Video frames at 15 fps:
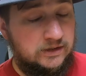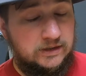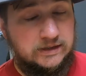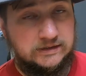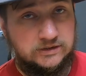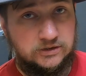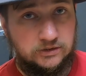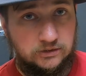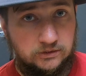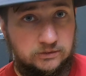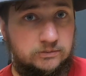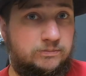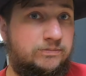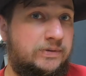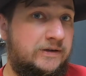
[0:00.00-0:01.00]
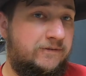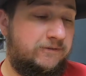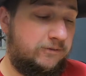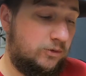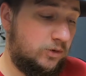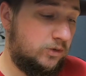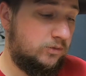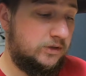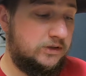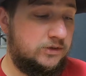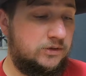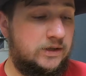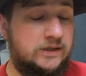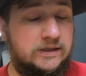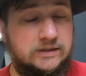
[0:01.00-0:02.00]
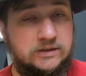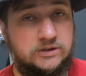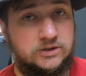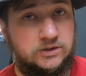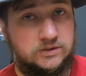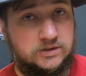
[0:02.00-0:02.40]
and so before we do any additional